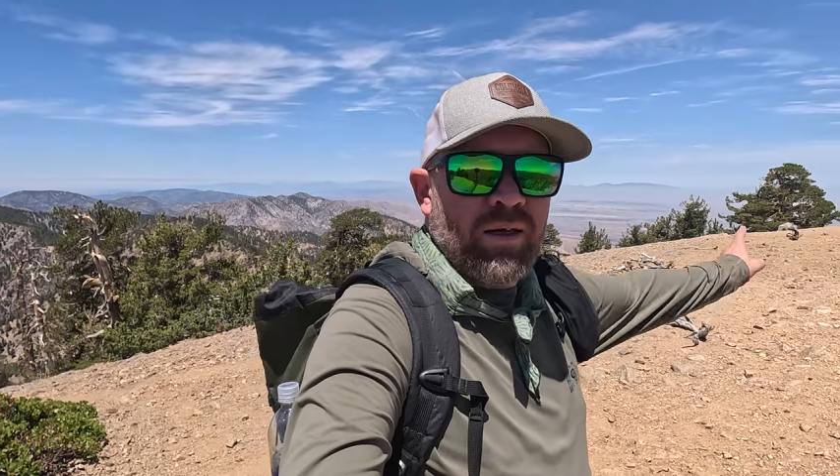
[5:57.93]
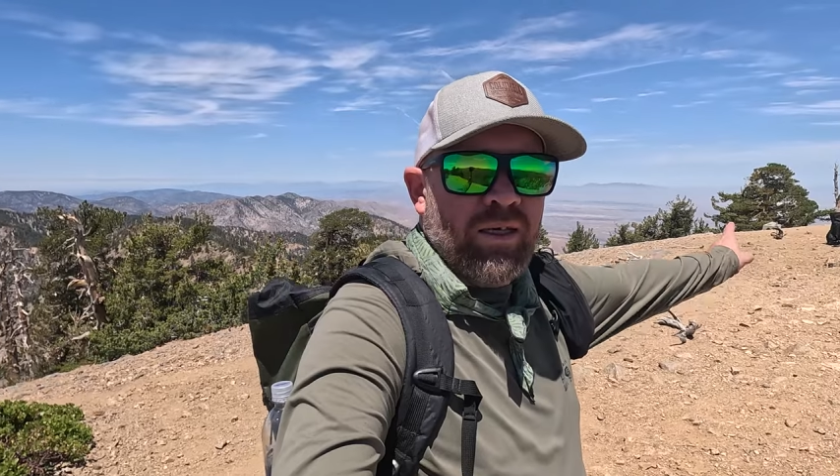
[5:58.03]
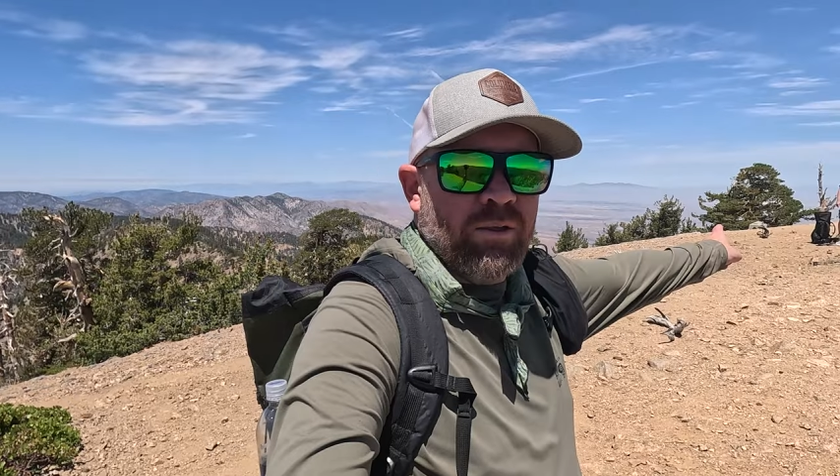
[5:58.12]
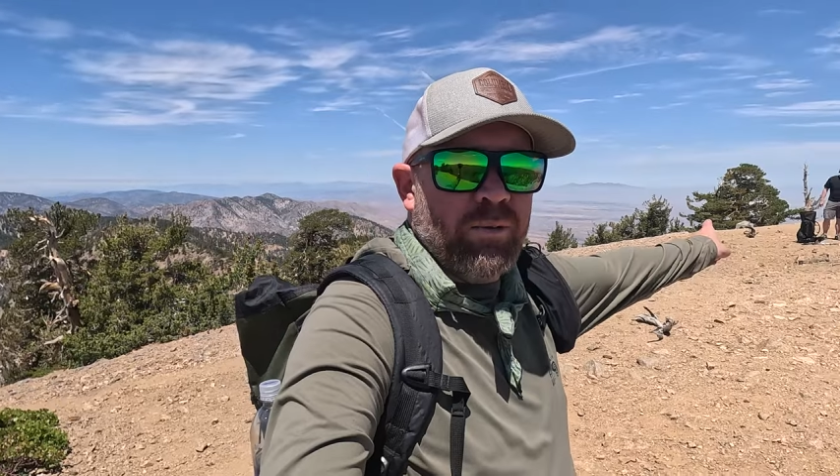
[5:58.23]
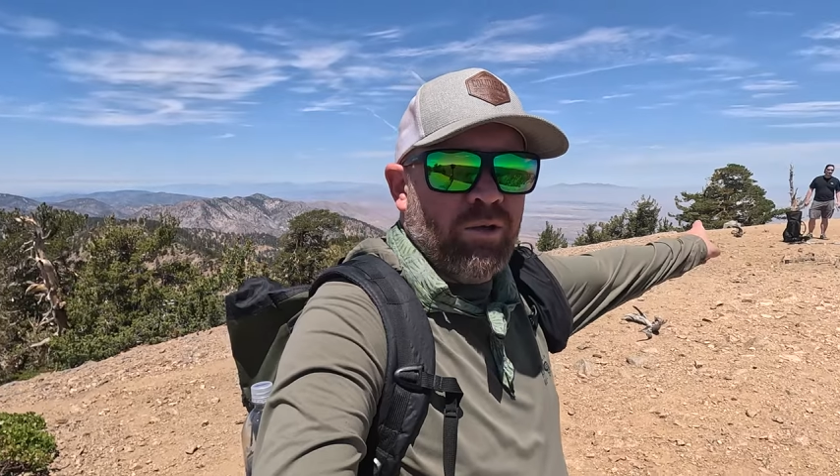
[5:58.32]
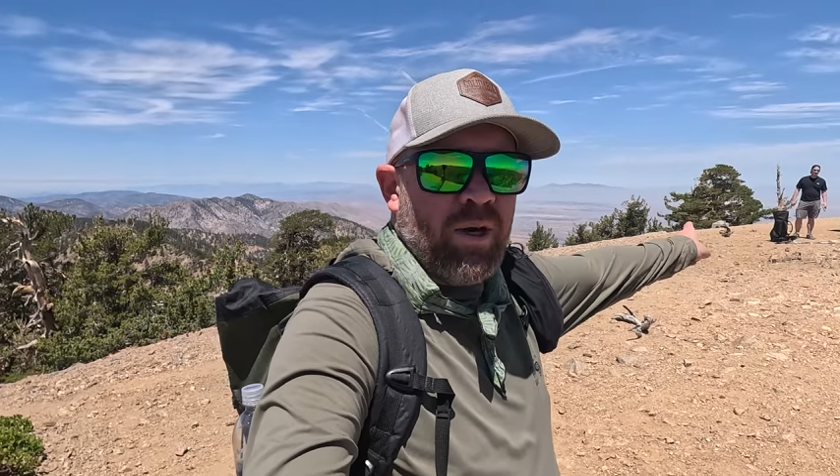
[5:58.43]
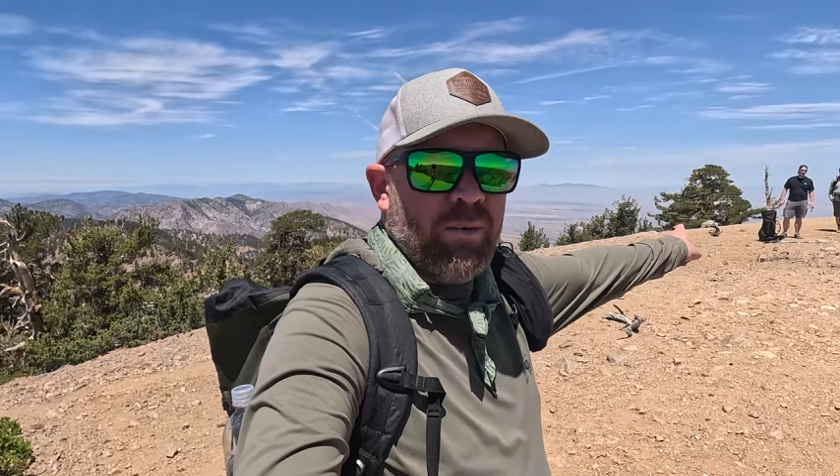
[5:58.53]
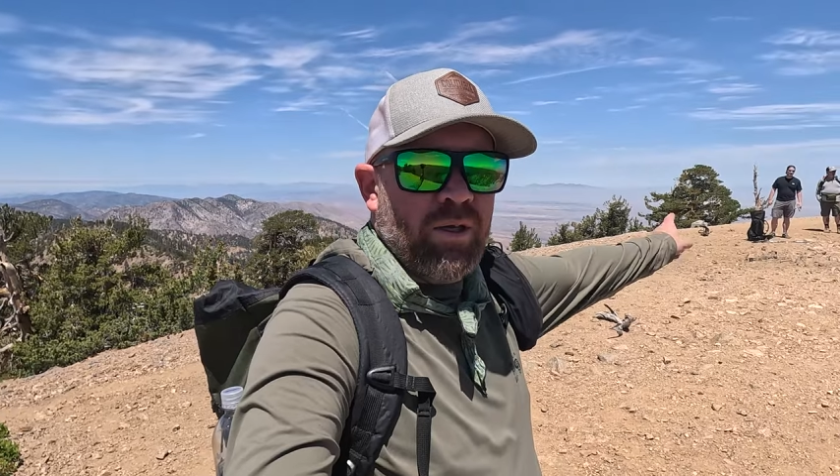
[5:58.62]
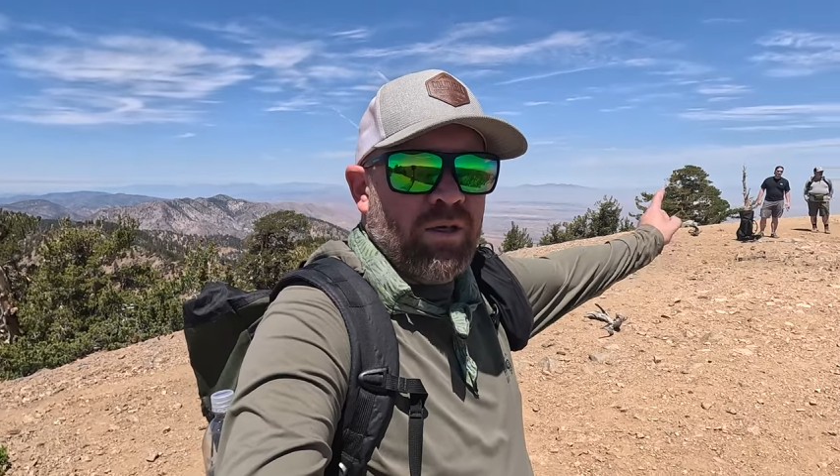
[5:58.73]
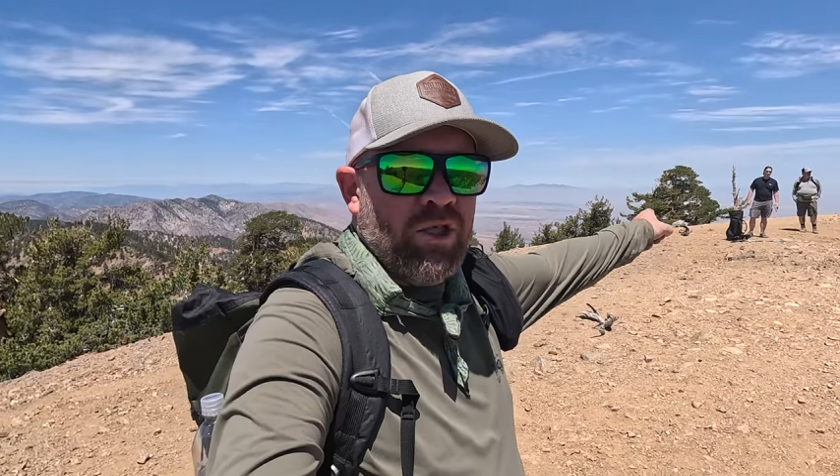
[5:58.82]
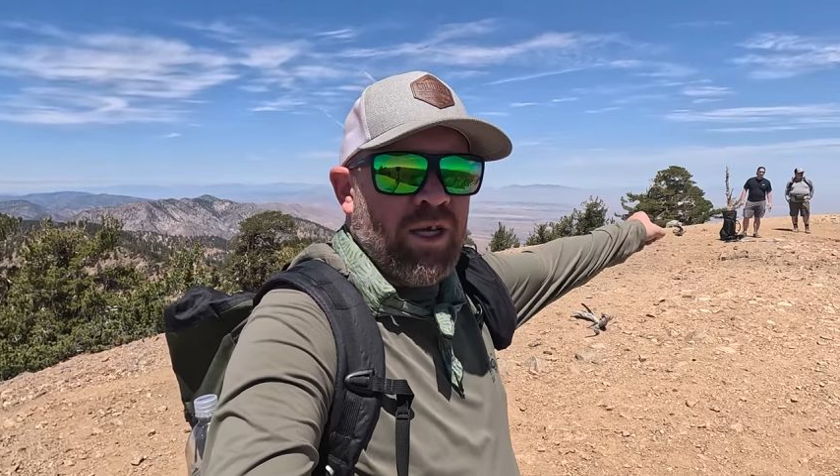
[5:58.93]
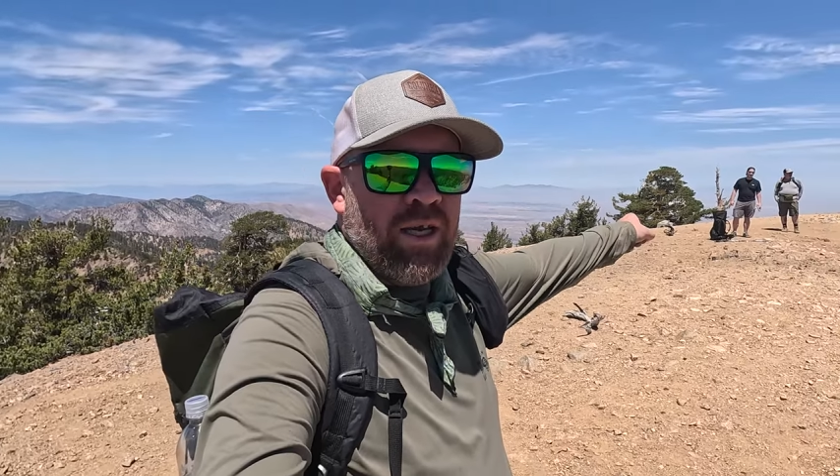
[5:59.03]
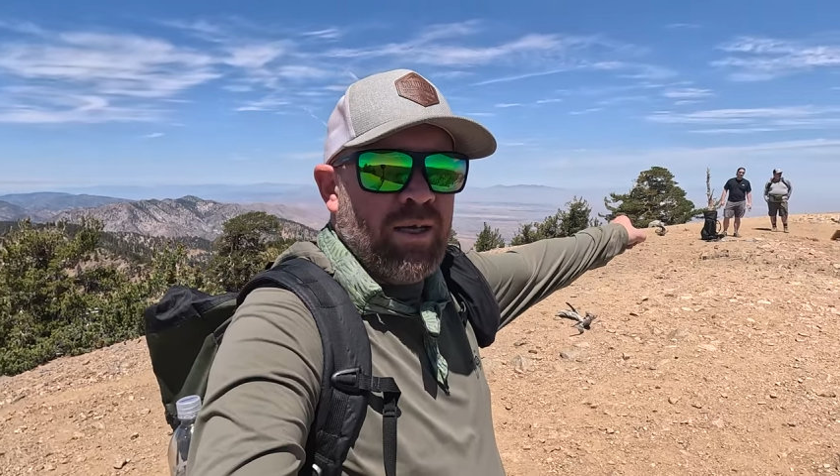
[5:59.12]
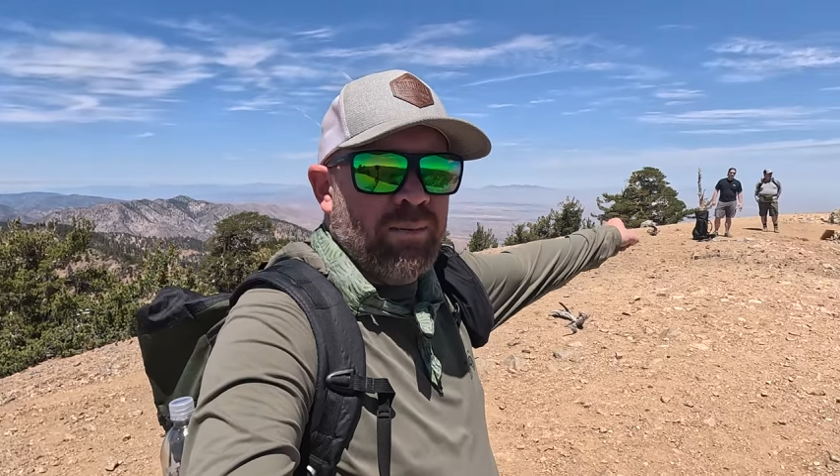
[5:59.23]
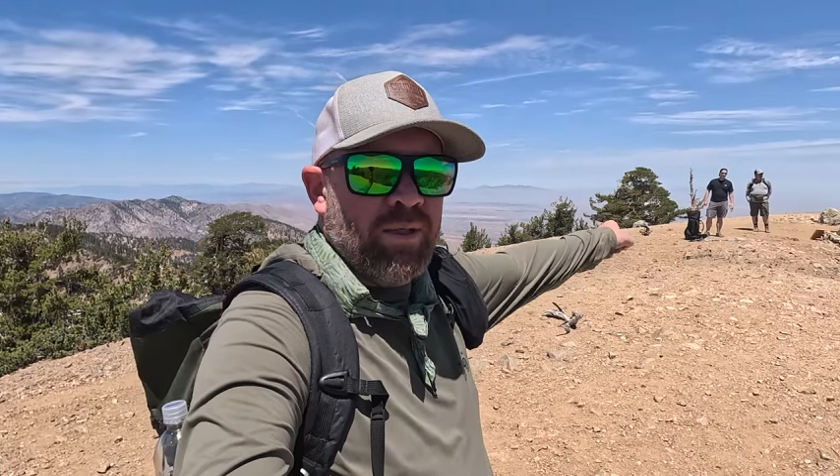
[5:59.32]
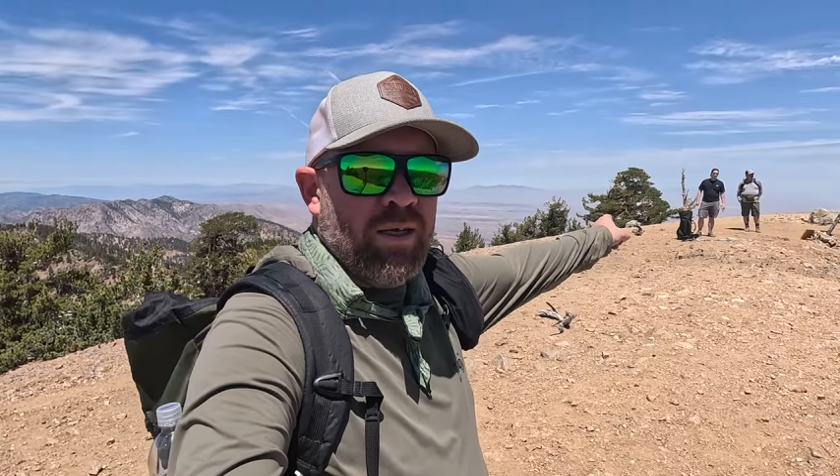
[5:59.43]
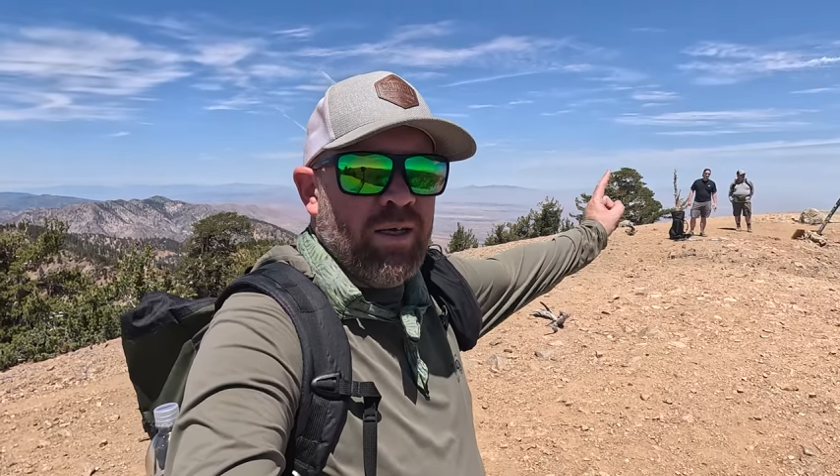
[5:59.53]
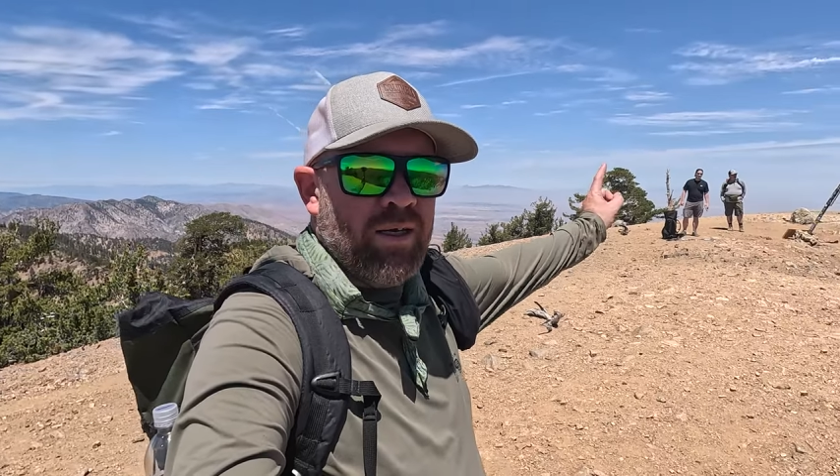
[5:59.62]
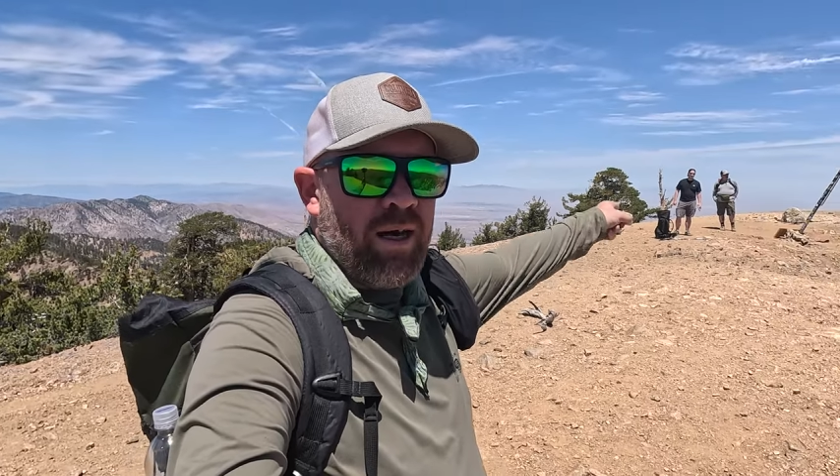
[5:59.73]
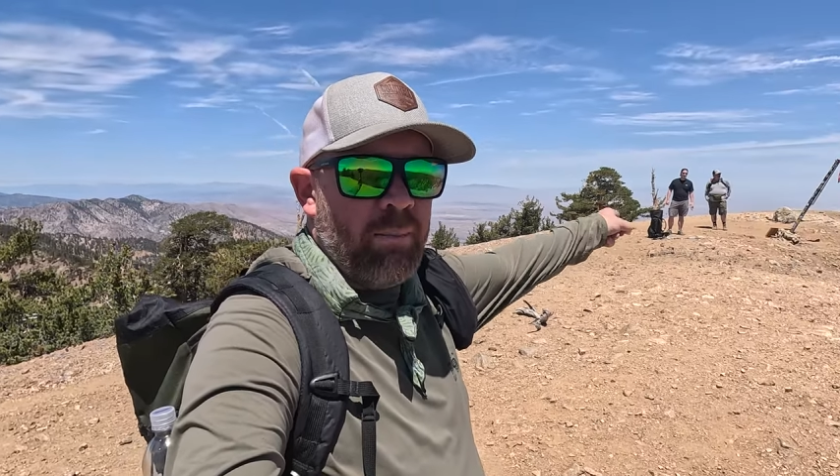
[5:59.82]
Got subscriber there, James.
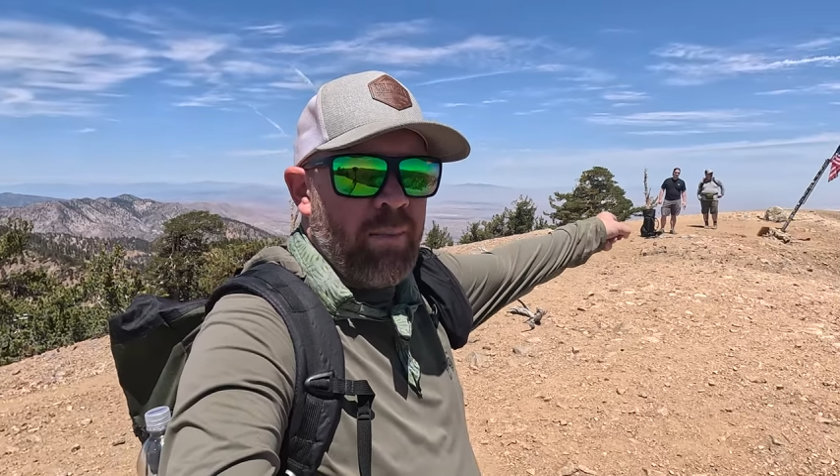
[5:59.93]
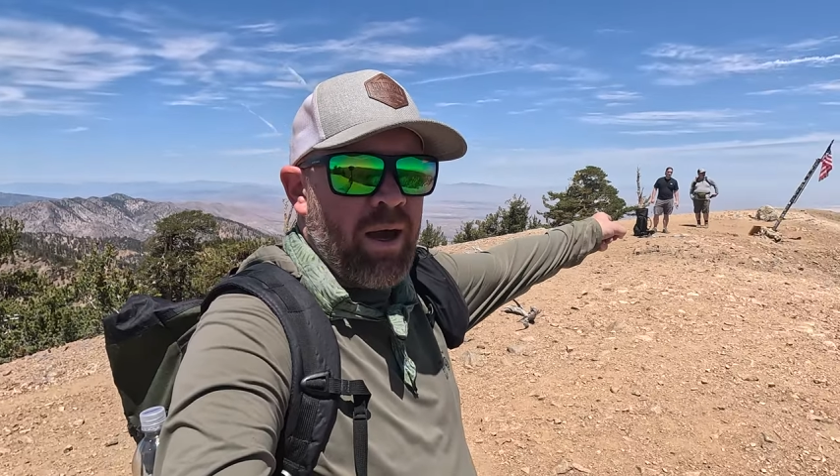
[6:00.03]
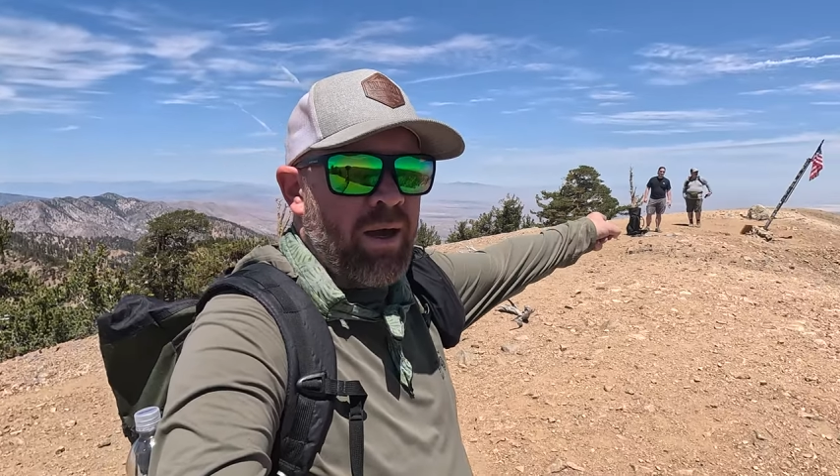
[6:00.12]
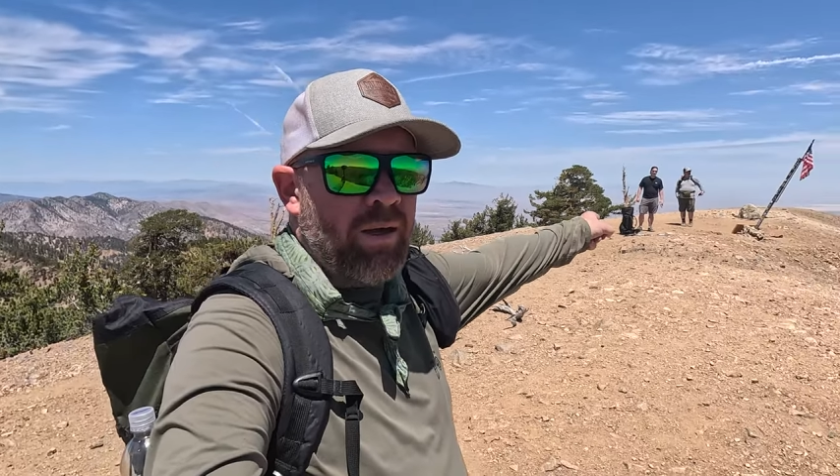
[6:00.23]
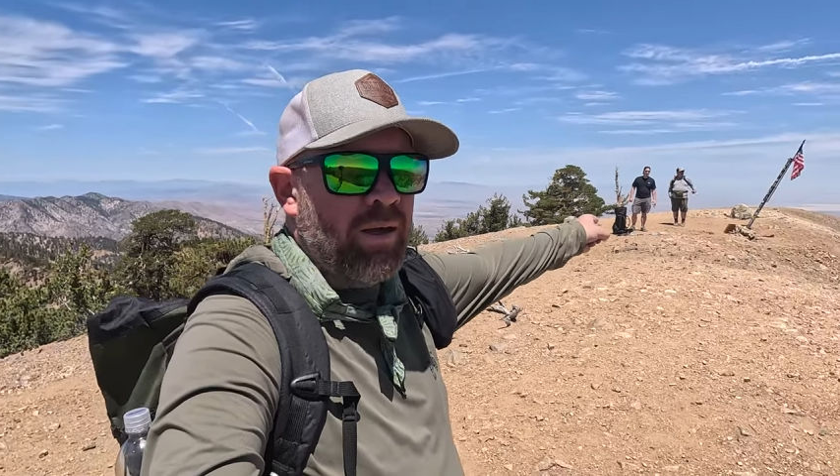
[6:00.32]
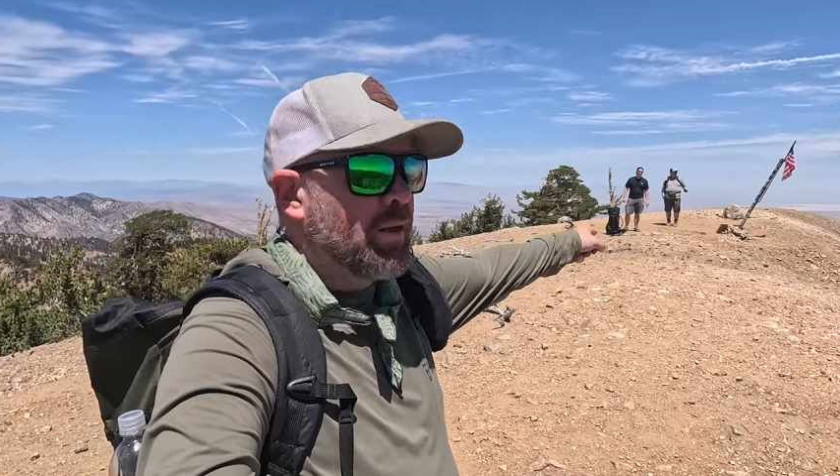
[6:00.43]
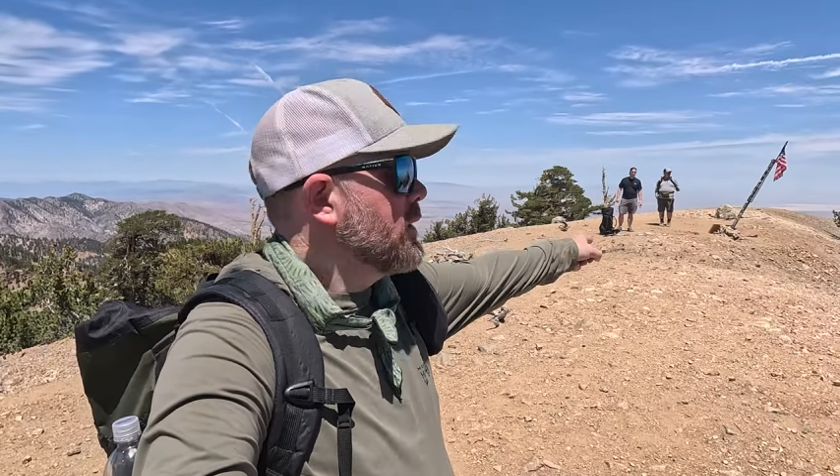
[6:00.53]
Got Matt.